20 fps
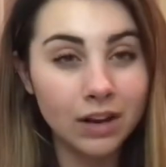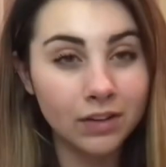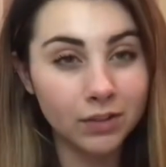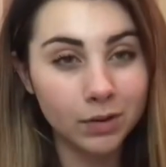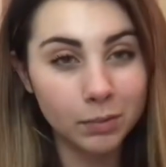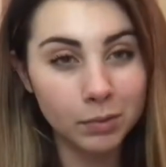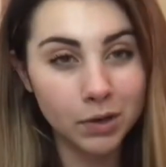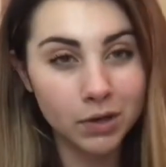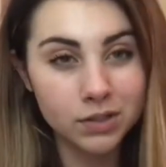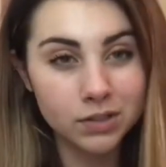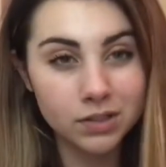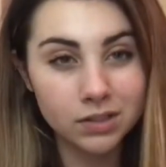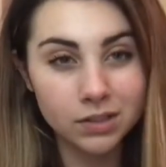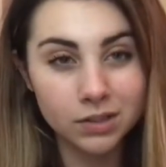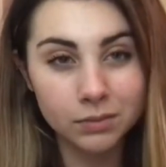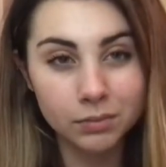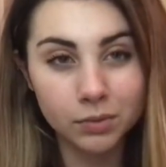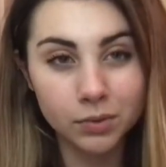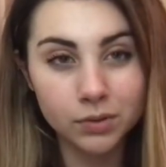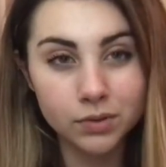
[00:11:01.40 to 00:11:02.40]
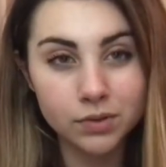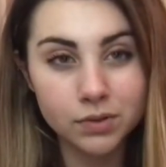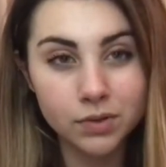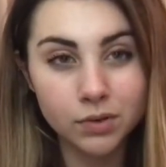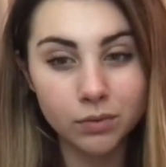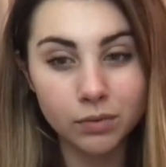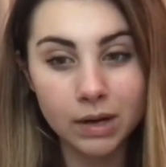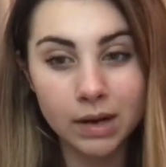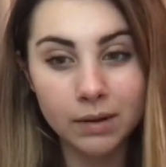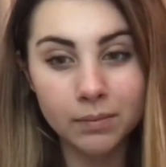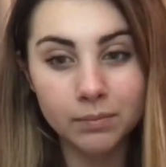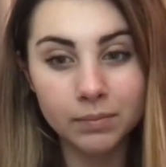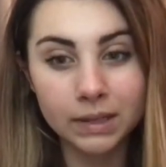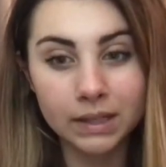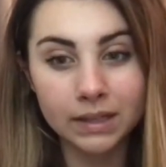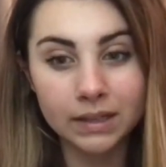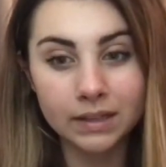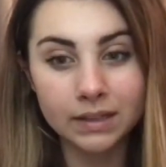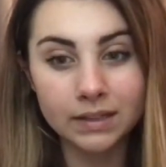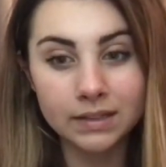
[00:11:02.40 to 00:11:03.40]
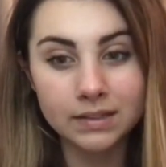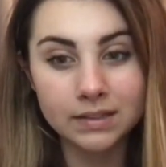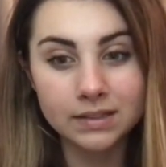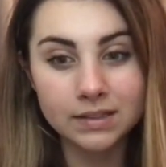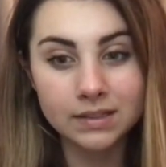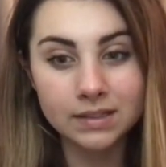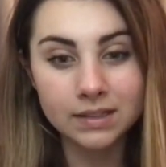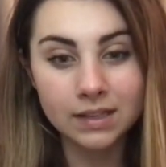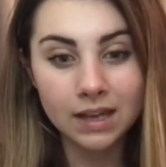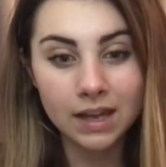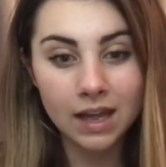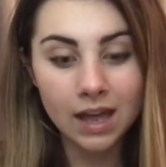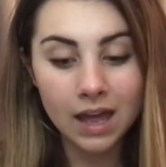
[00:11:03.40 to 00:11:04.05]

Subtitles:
never personally bruised a rib because